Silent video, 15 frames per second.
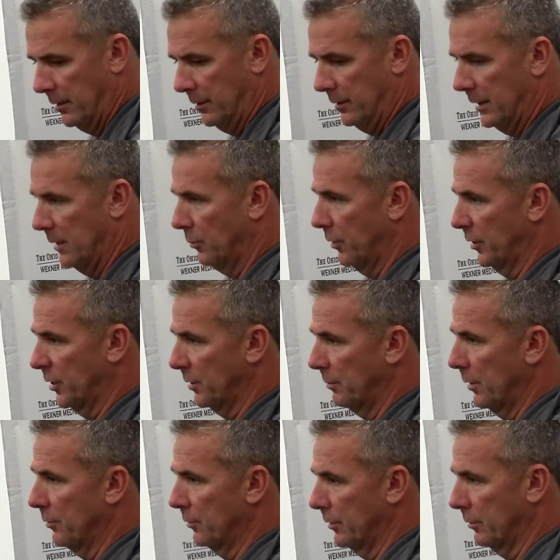that were
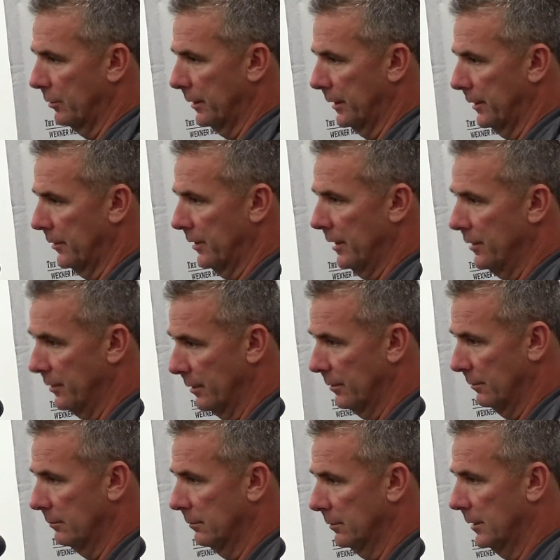exposed early in the
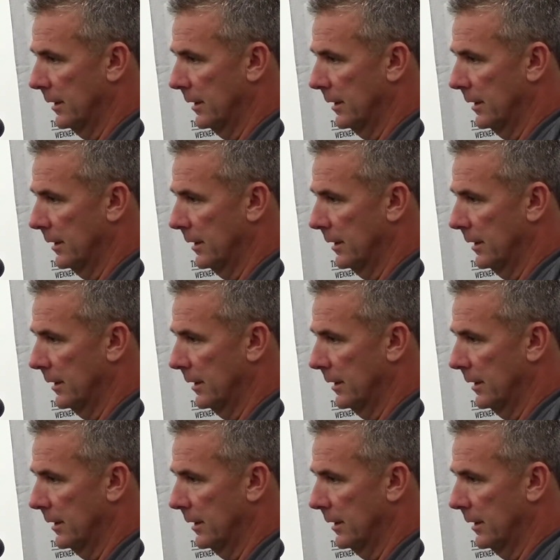season.